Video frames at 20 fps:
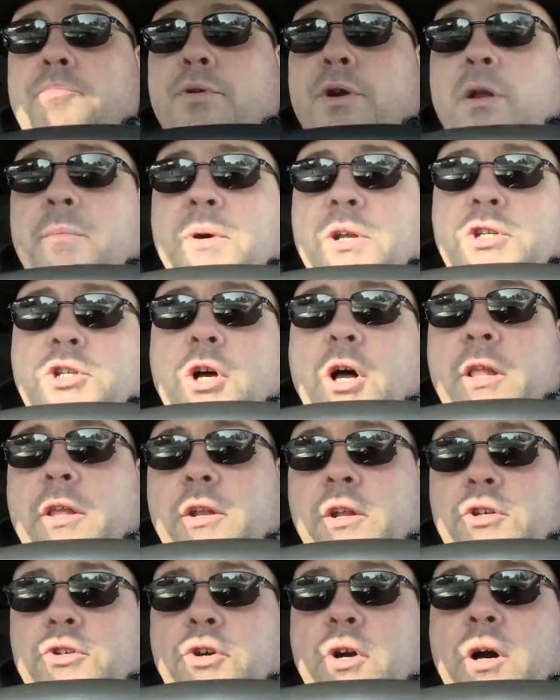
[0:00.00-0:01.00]
pretty much call it
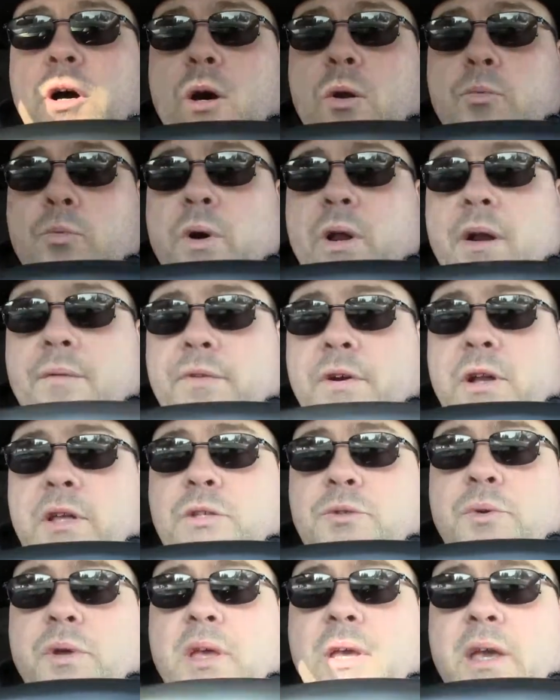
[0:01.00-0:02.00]
a draw on whatever it
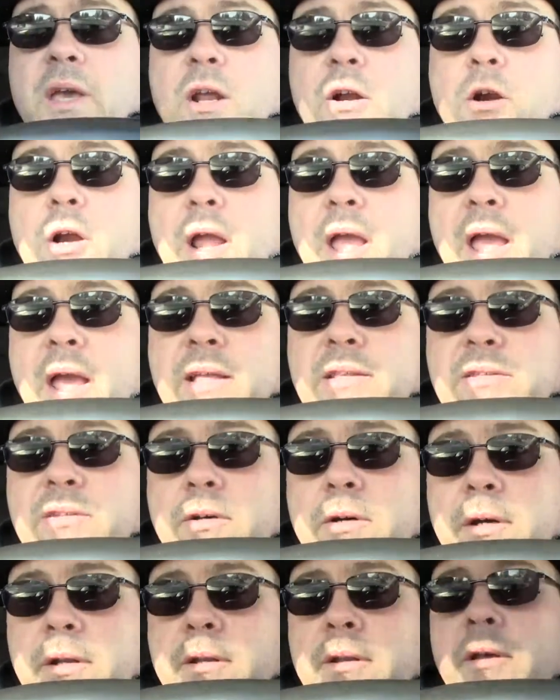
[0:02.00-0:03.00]
is we can get our hands
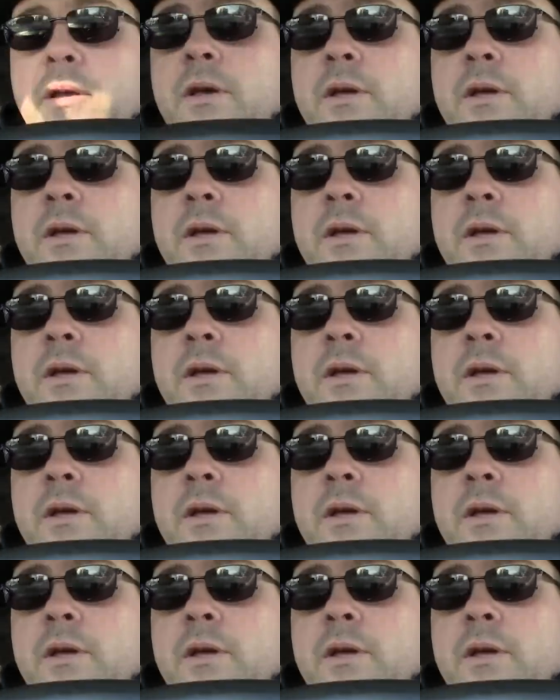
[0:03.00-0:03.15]
on.